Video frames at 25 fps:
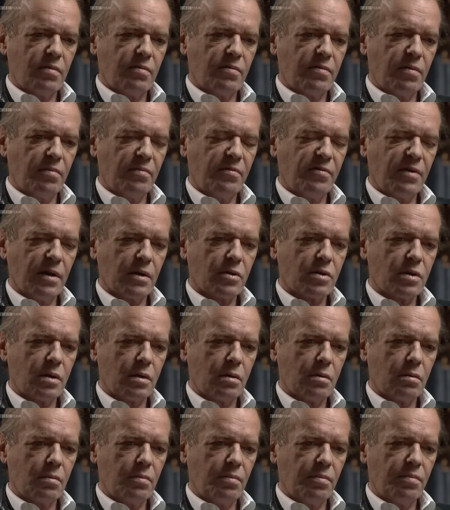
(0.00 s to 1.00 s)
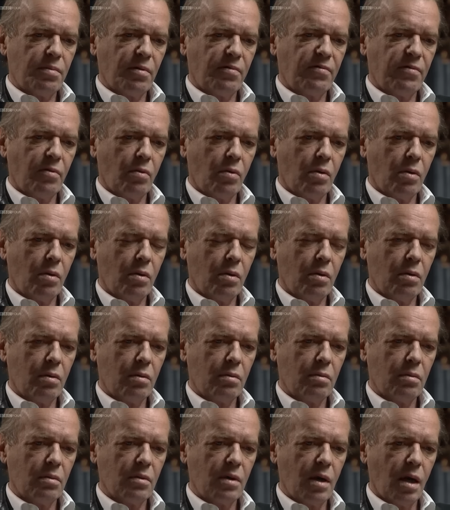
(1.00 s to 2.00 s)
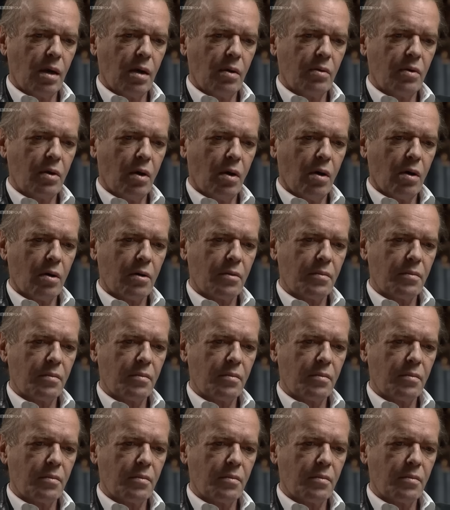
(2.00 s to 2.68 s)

from fiction before Yellow Dog.